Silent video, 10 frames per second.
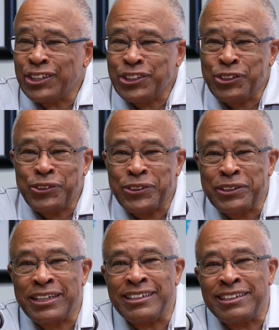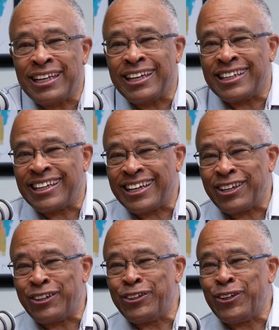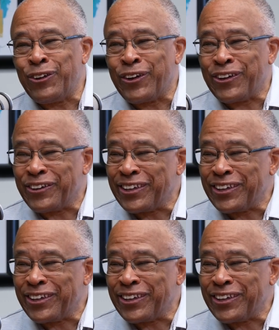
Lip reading: I thought you were like a good lawyer.